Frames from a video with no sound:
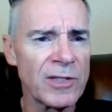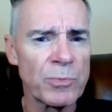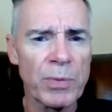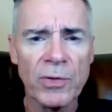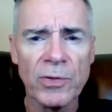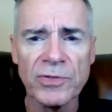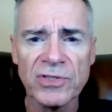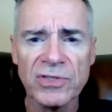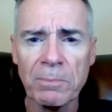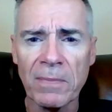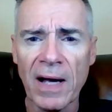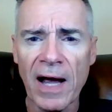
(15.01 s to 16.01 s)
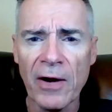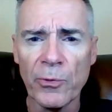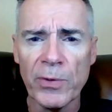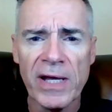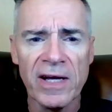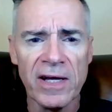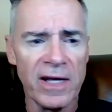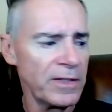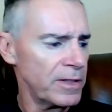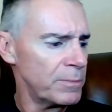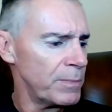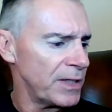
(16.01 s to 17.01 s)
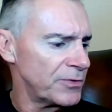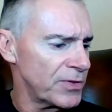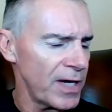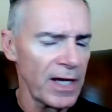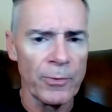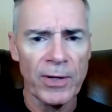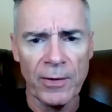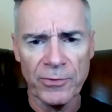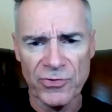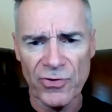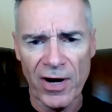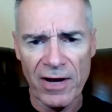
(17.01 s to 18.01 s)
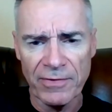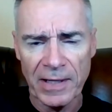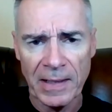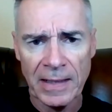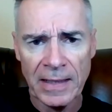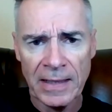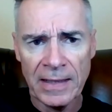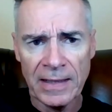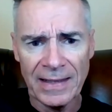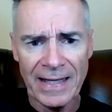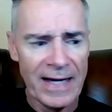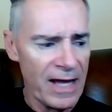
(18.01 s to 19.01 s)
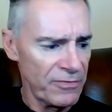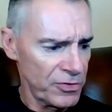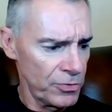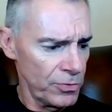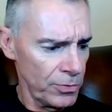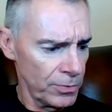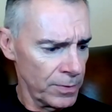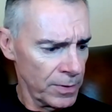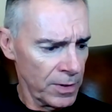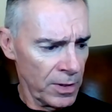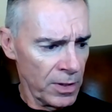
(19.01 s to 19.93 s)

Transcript: is because some guy rear-ended me today when I was driving late afternoon,